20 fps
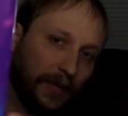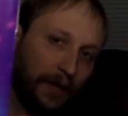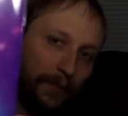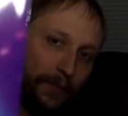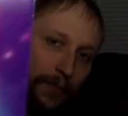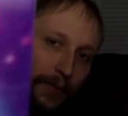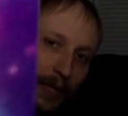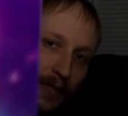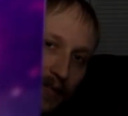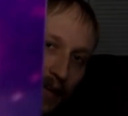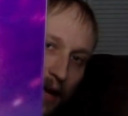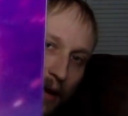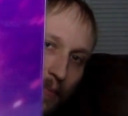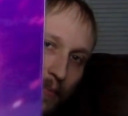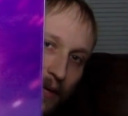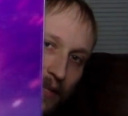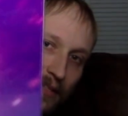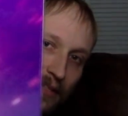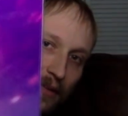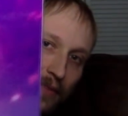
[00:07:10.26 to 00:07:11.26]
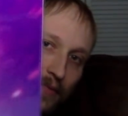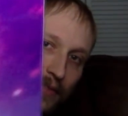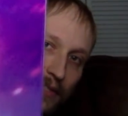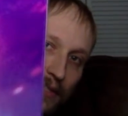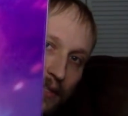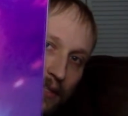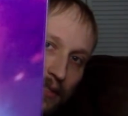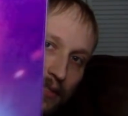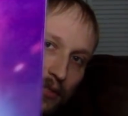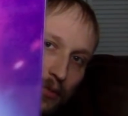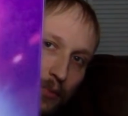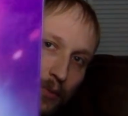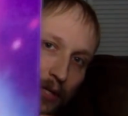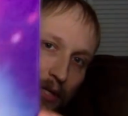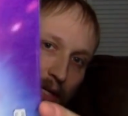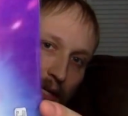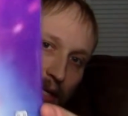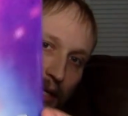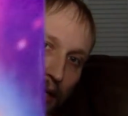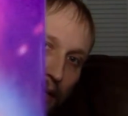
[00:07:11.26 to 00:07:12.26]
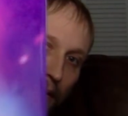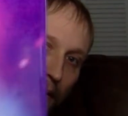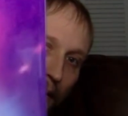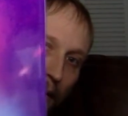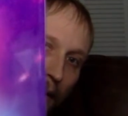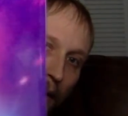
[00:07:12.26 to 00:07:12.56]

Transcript: I'm about to out myself as like super geeky.